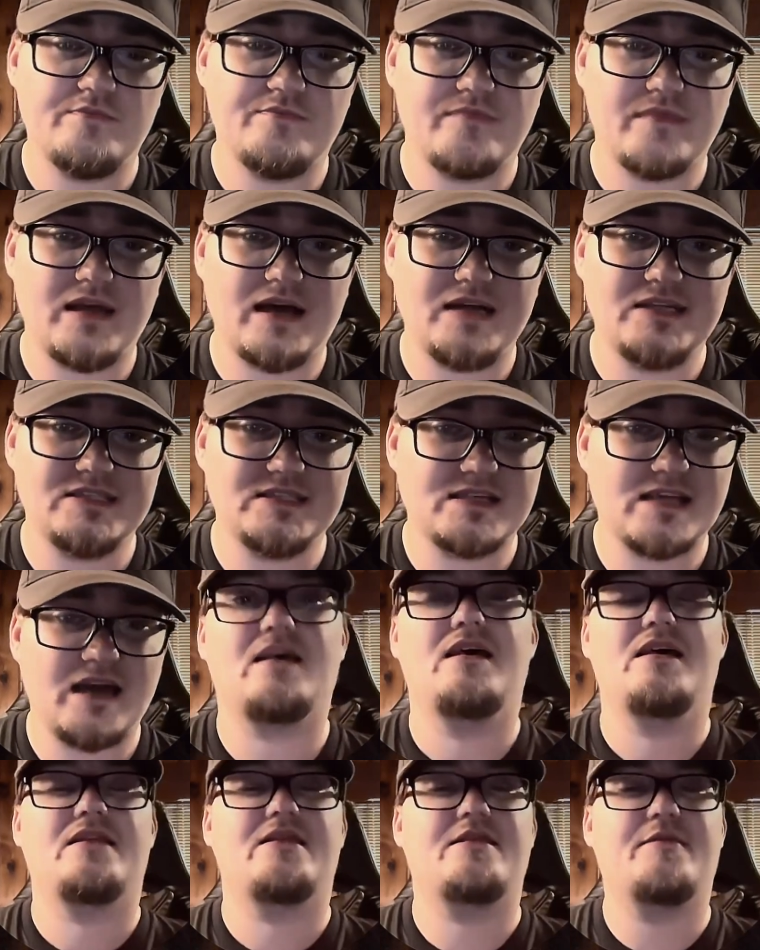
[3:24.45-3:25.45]
I just
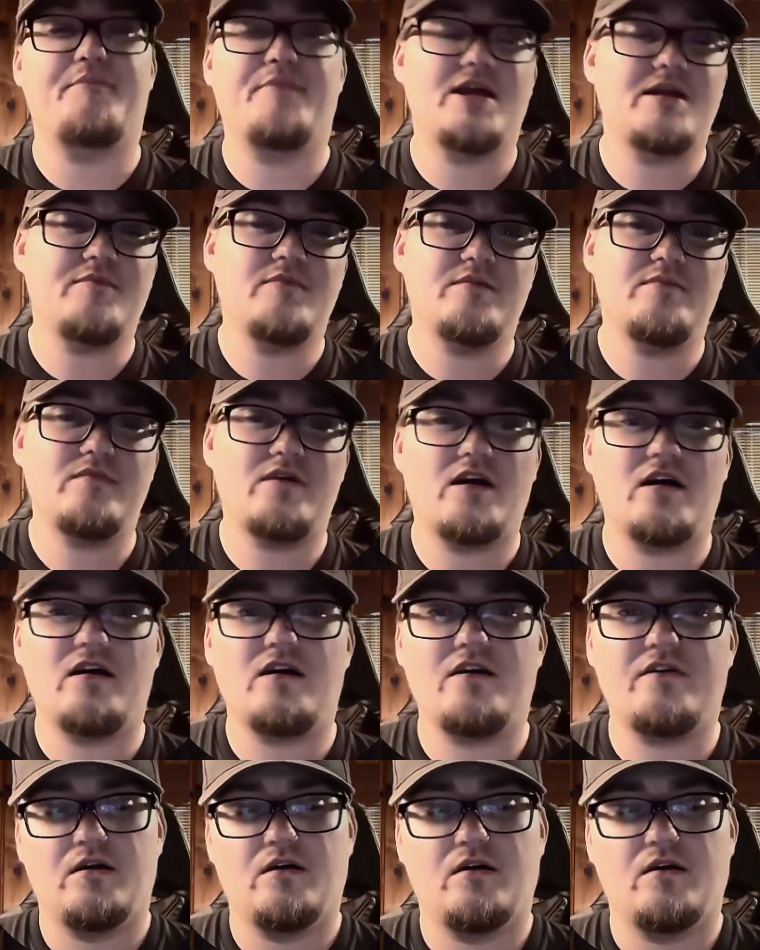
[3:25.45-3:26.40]
got the minimum of